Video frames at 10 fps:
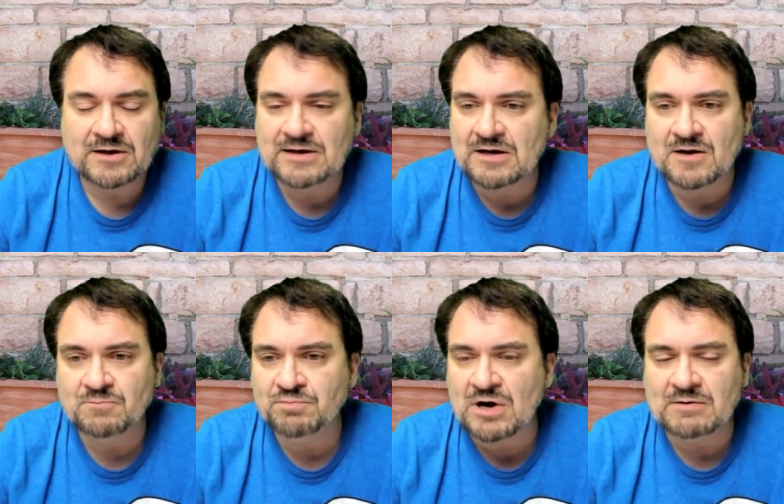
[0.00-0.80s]
Again,
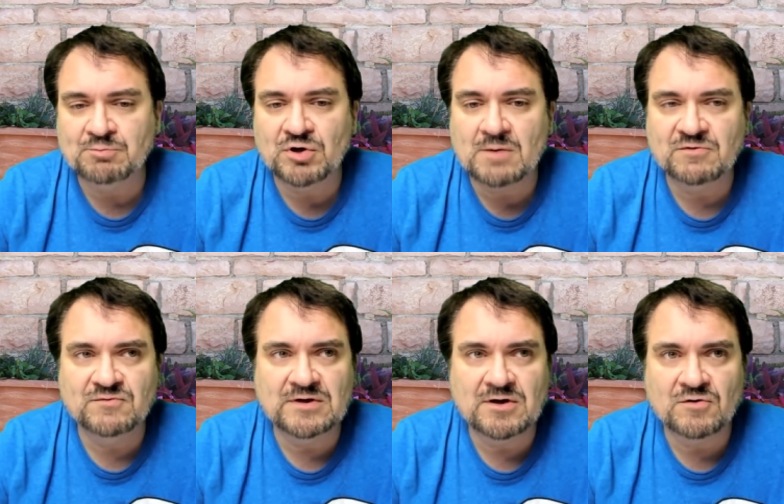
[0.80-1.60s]
I'll probably put up a
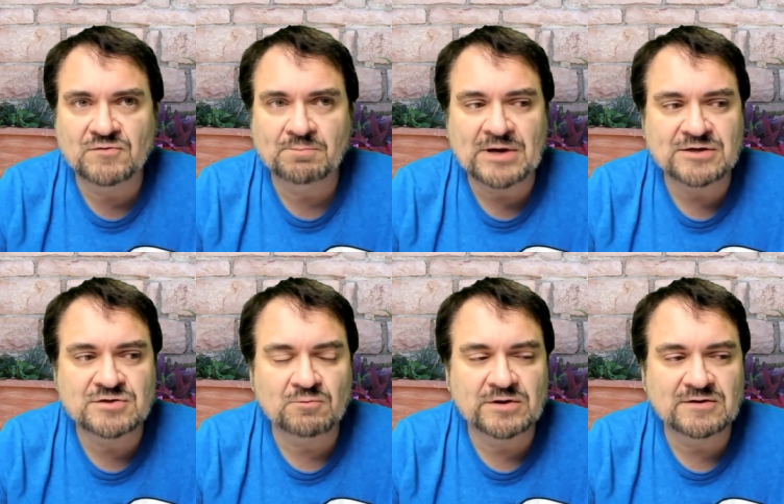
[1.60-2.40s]
video for
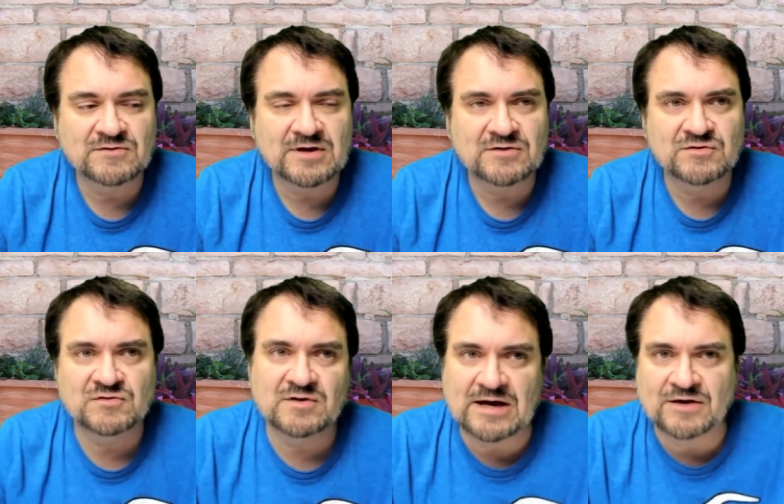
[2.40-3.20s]
Patreon one of these days,
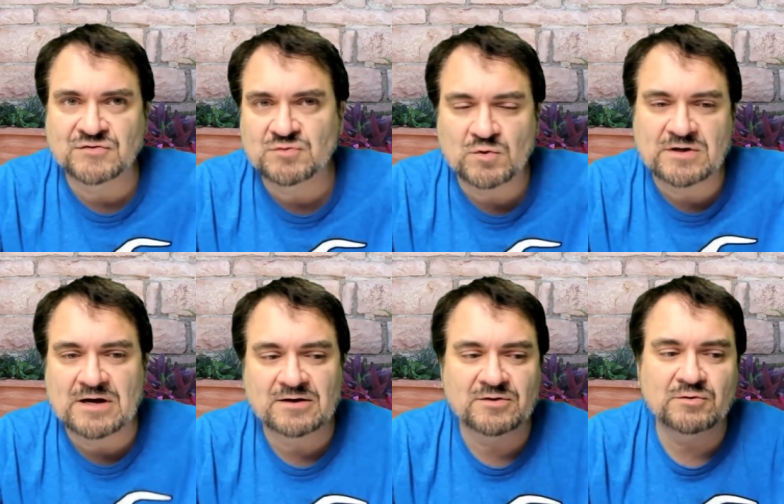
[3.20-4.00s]
just an extra one,
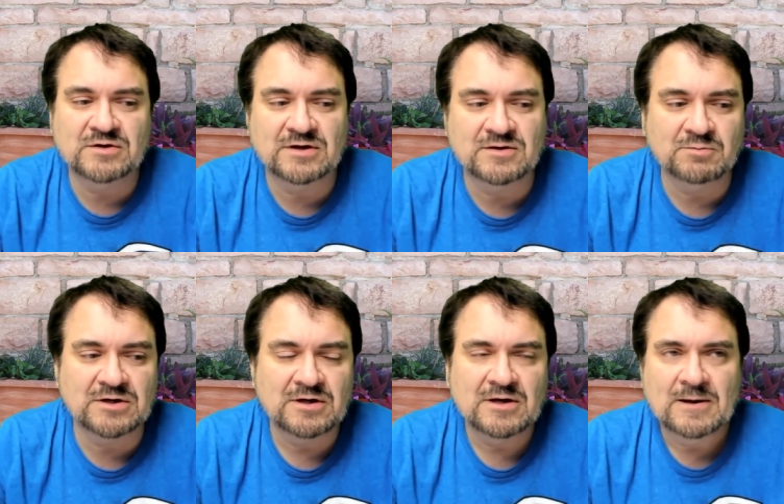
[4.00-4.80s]
not include anything,
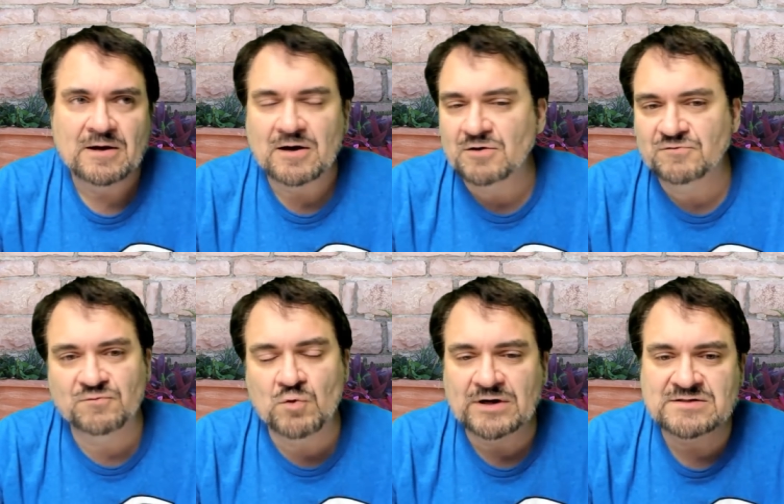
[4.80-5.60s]
but
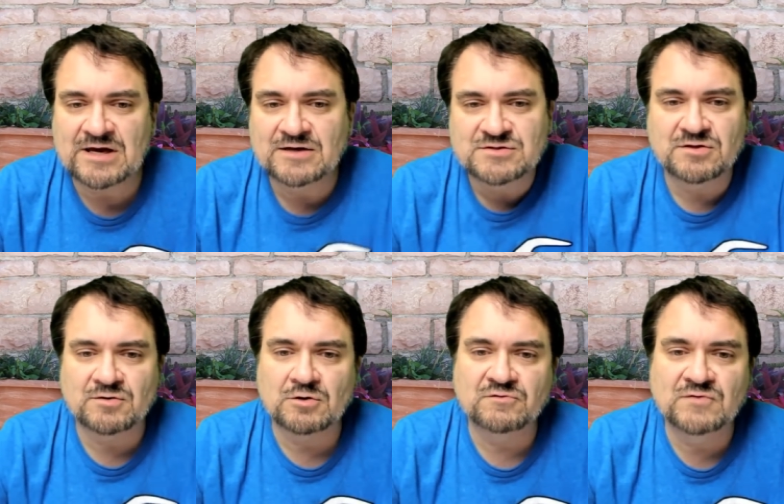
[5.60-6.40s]
of what it takes to
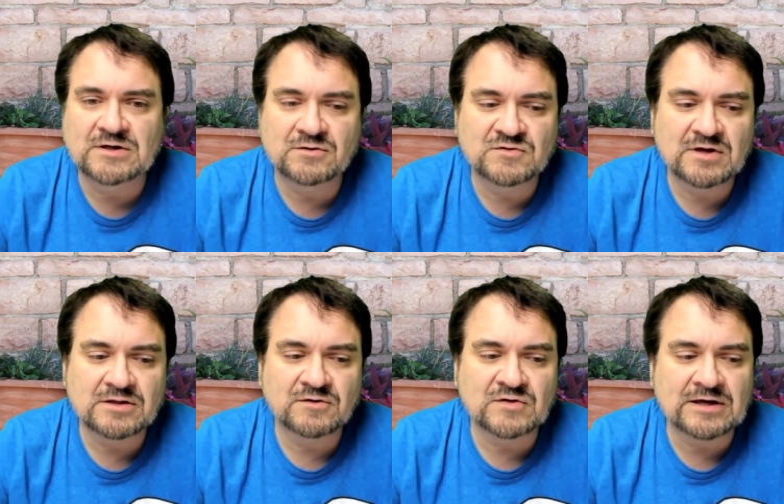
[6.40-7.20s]
throw a video
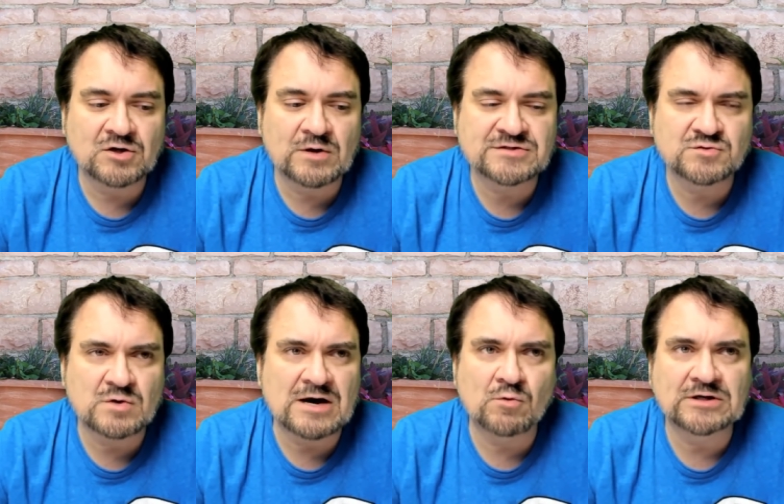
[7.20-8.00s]
together. Because I get questions,
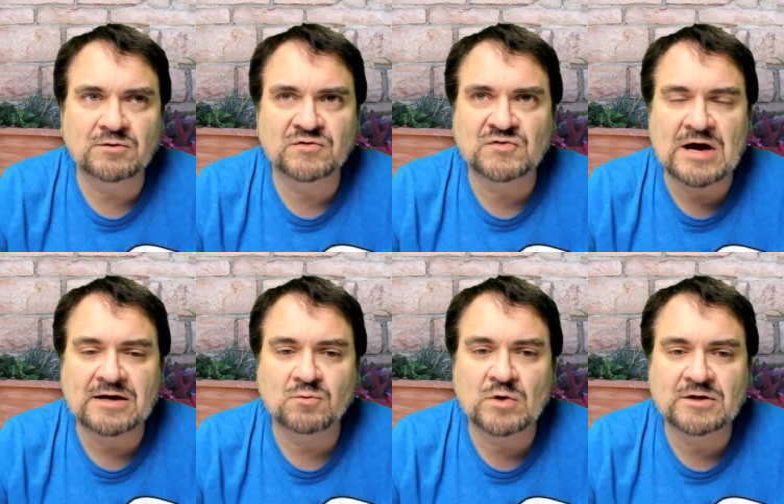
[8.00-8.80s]
well, how what do you
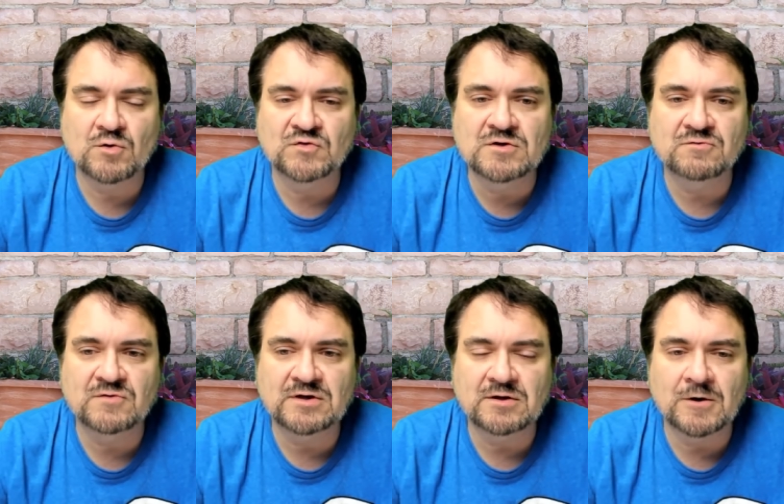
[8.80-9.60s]
decide on what goes into a
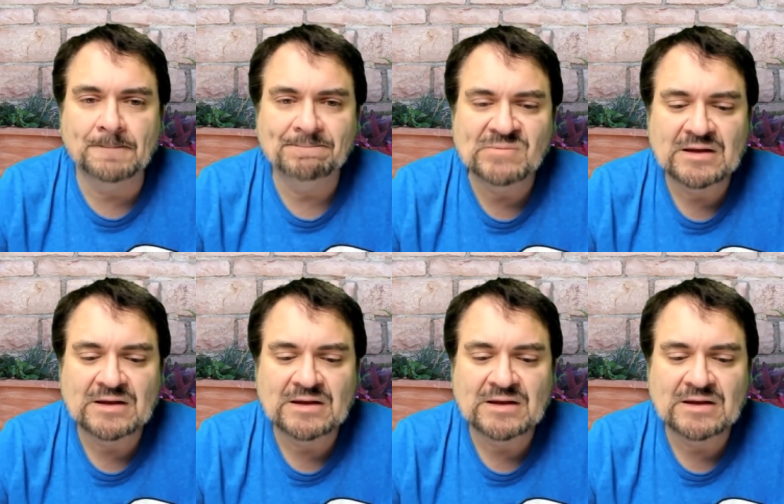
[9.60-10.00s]
video?